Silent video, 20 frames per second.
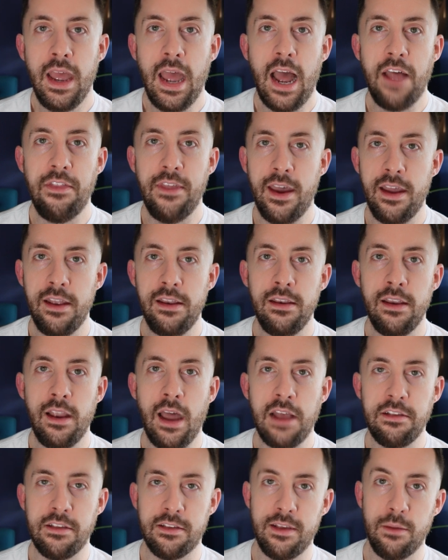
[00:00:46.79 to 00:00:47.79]
and
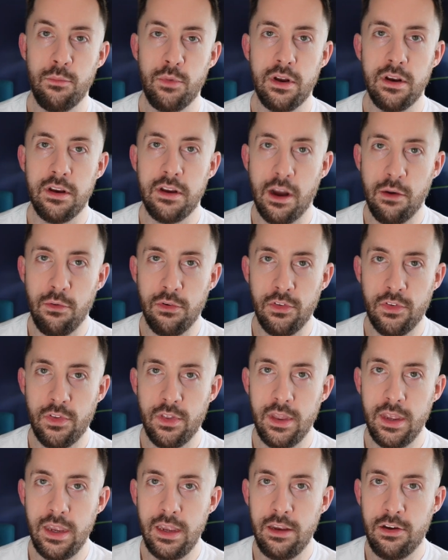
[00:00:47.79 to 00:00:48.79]
then, as I said, we're going to go on
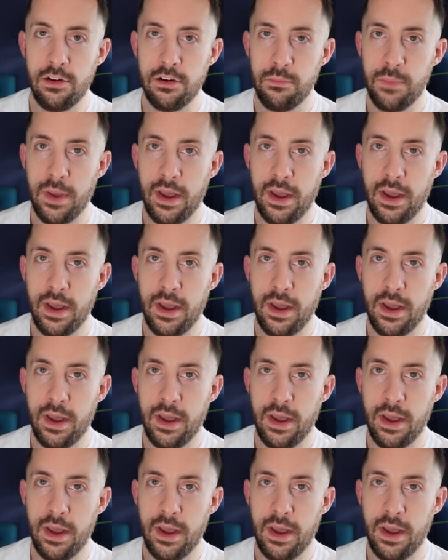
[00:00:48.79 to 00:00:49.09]
to the good and